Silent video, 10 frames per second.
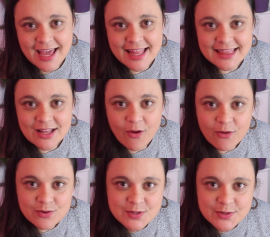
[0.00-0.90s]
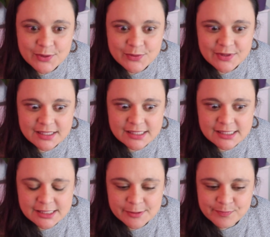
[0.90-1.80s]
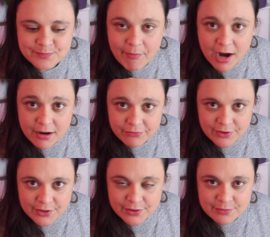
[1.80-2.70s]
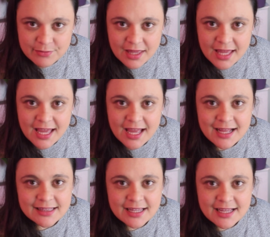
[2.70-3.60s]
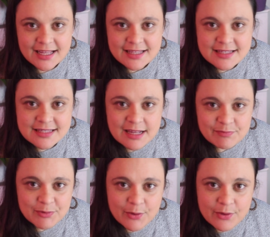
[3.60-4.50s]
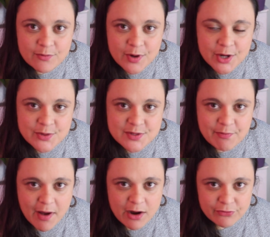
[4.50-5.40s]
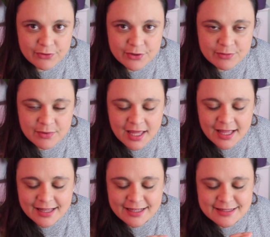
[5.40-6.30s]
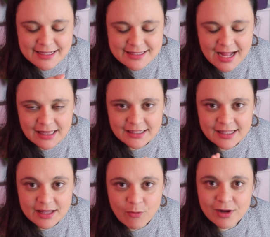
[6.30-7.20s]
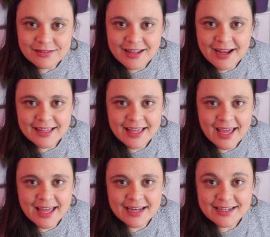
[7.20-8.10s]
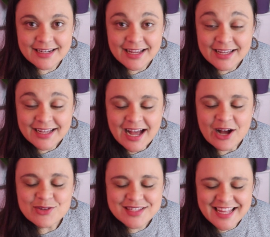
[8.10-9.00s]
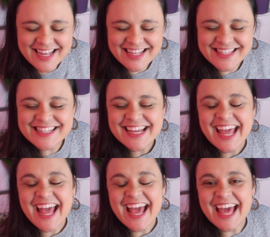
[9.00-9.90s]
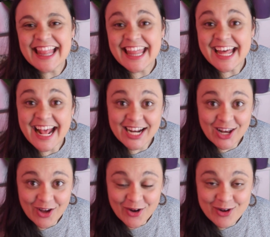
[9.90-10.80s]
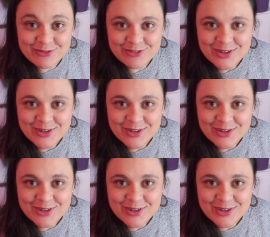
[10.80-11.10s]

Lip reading: And also the perfume, the subtle rose perfume, it's exactly the one that I can outstand and that I love.